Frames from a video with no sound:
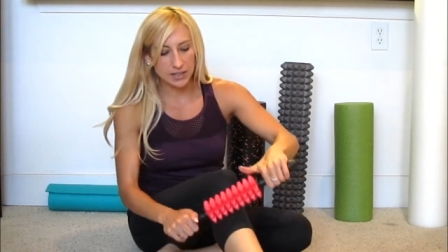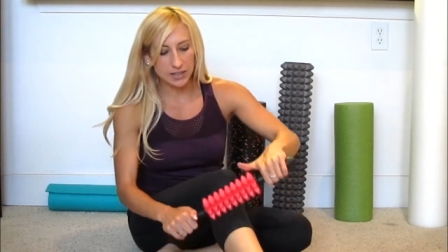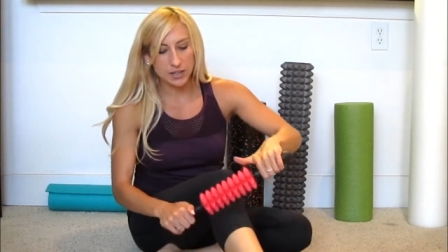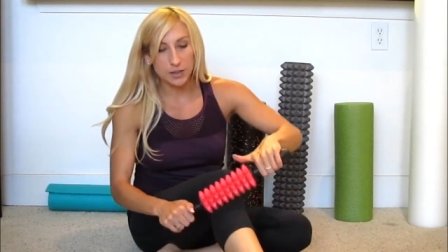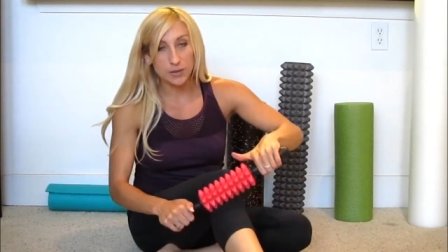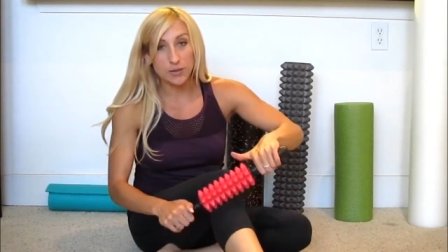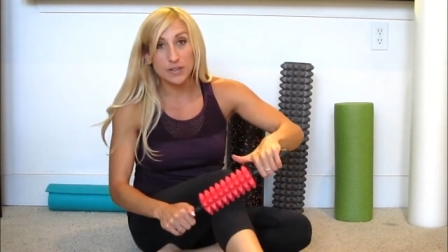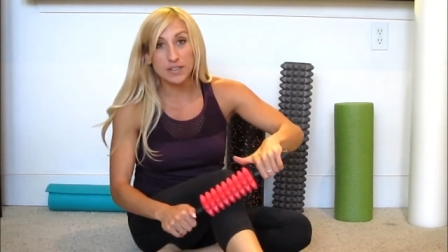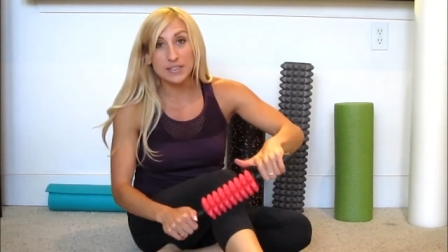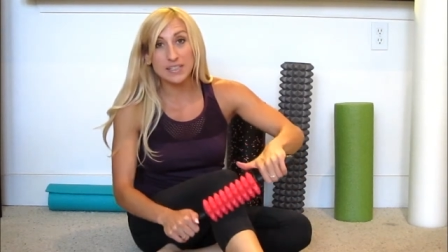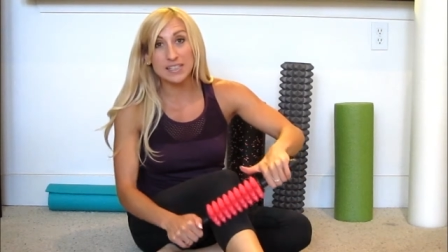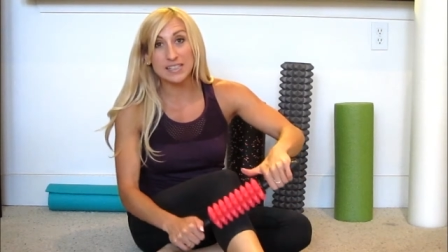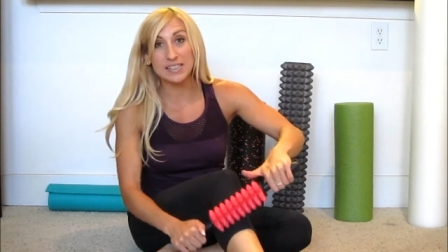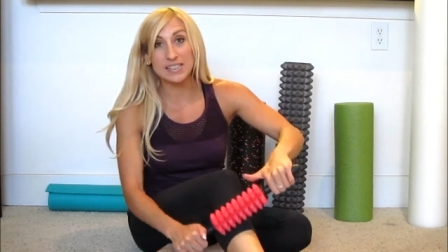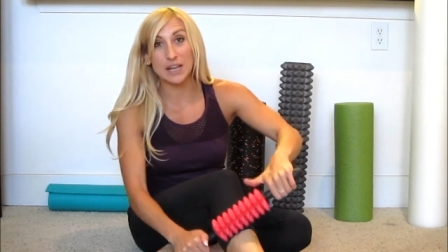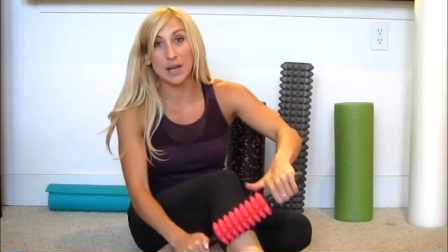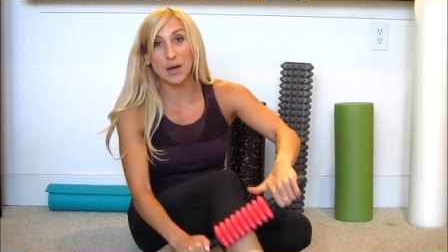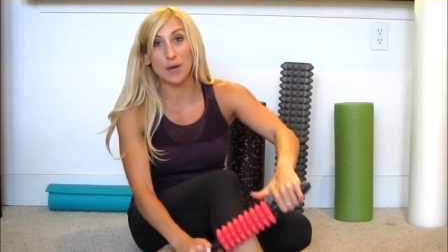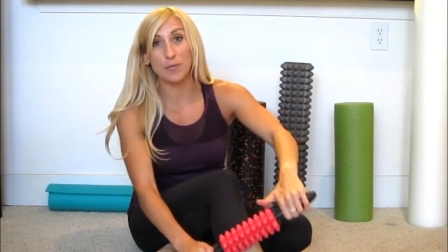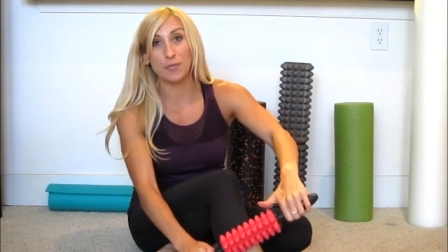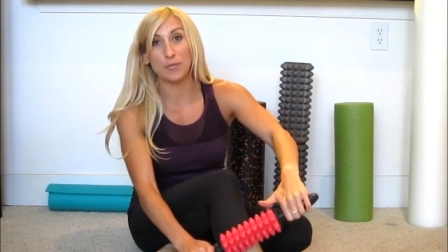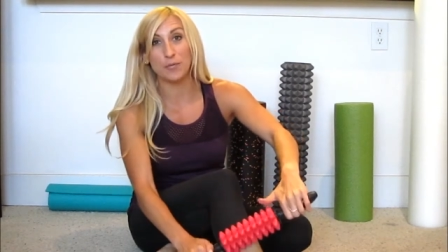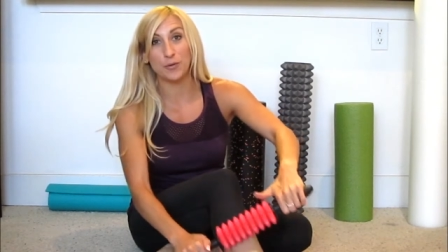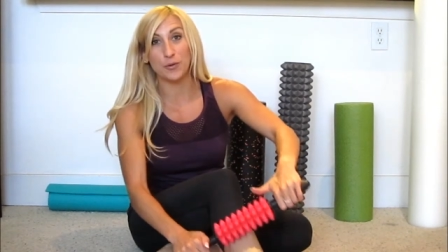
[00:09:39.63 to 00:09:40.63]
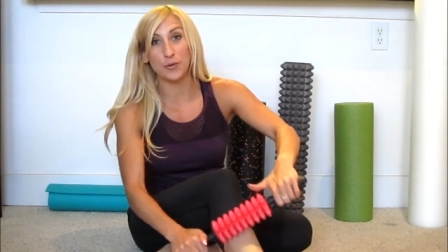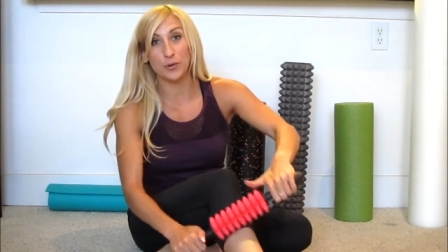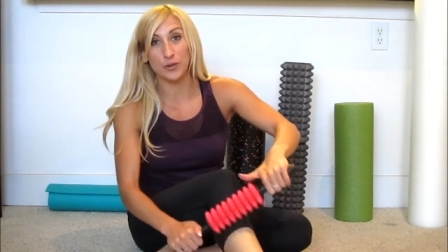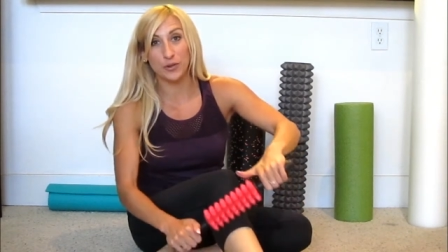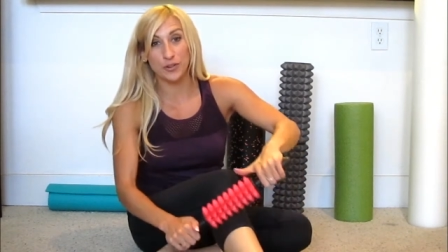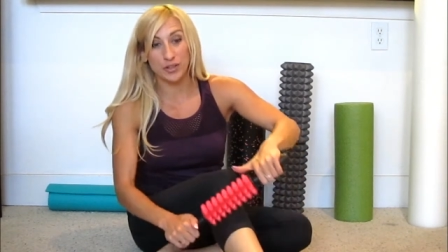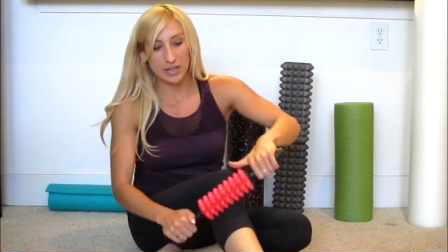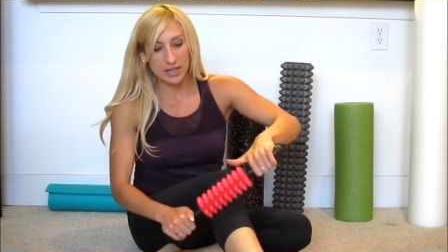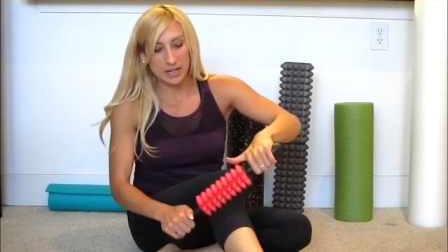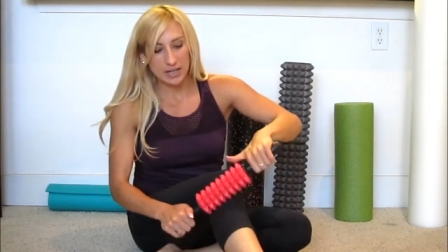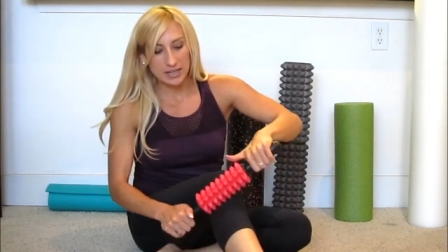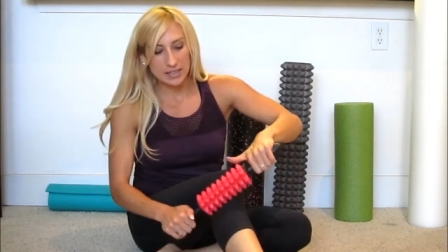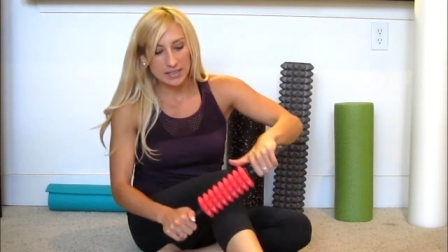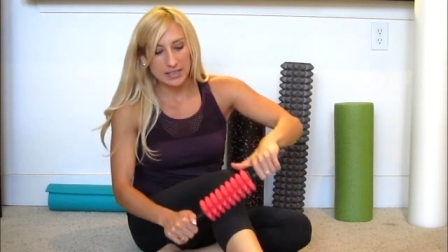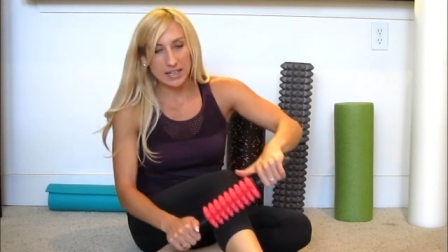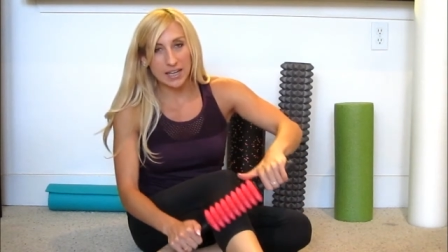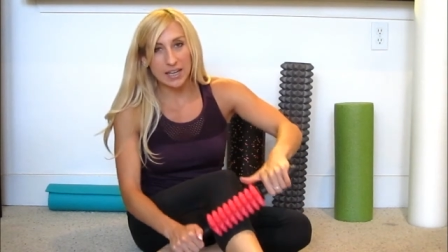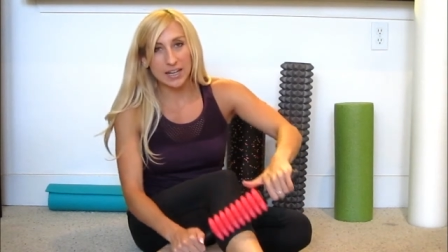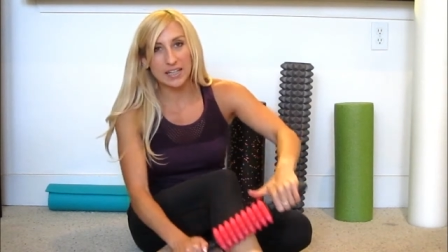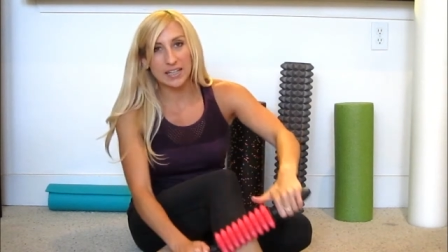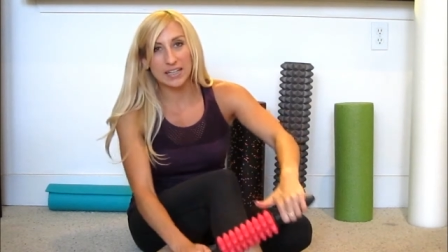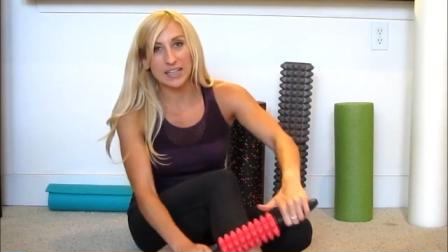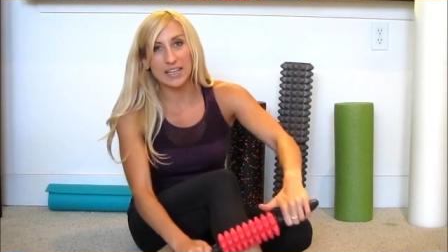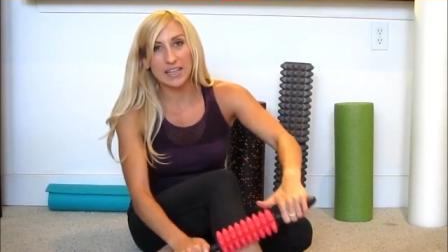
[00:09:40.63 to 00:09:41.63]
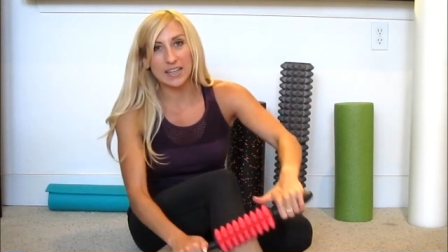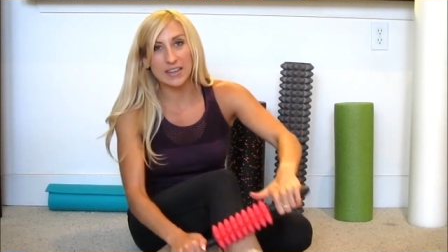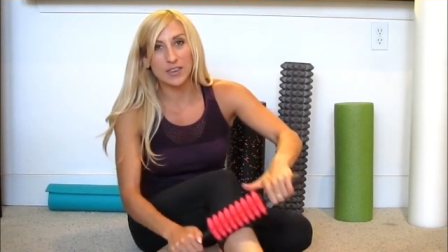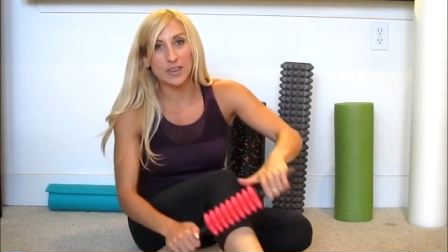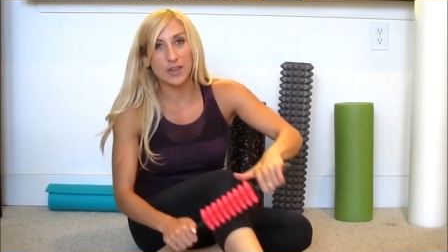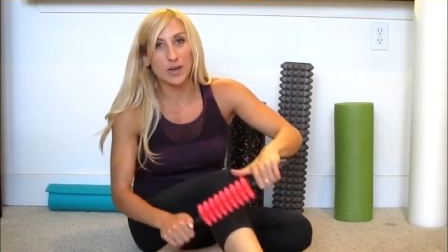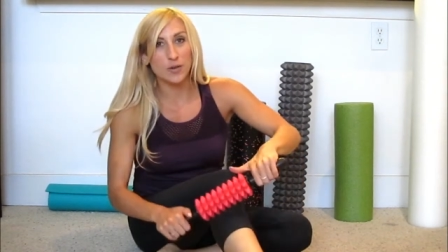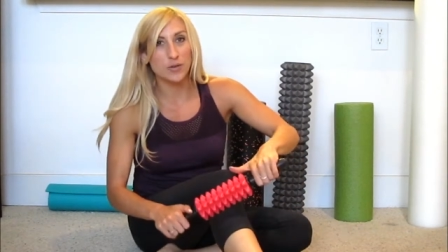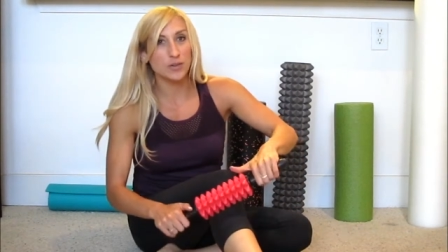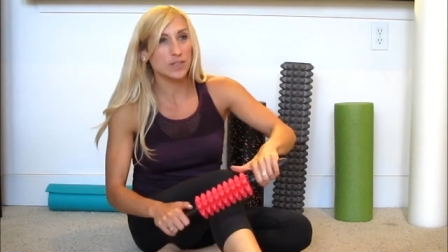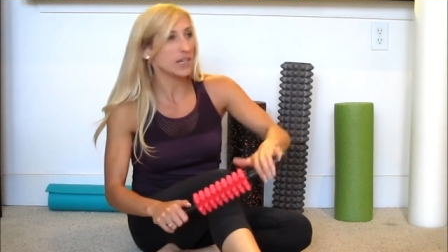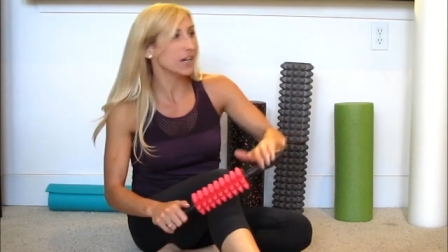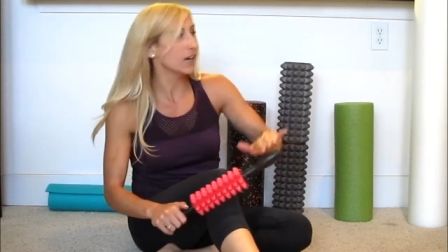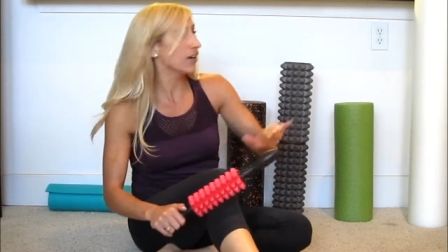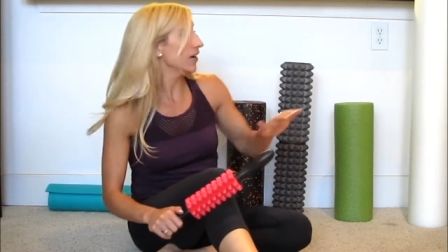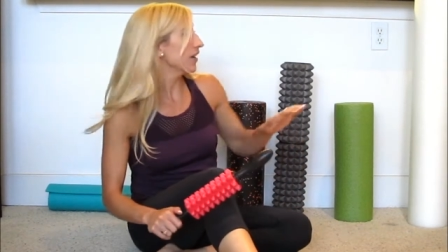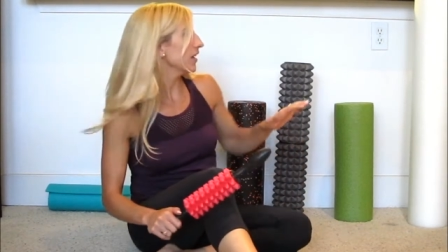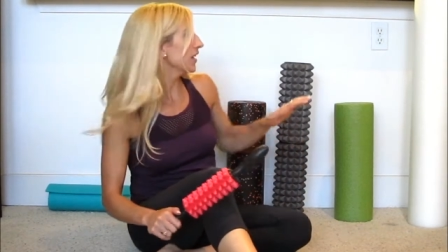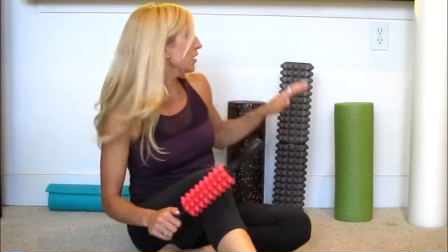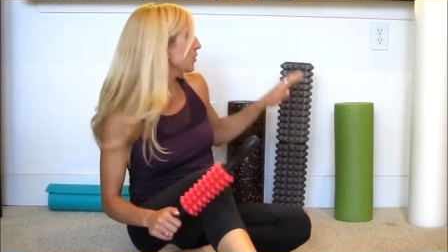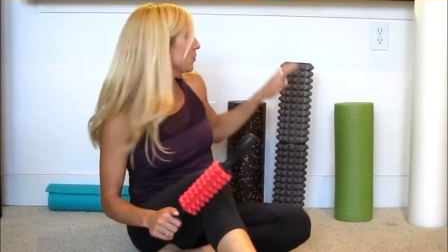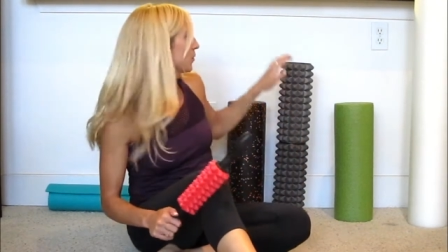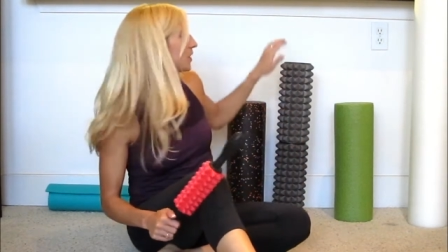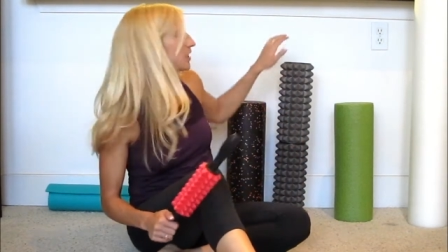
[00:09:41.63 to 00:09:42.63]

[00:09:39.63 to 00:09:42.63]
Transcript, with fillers: so this is helpful to kind of get those areas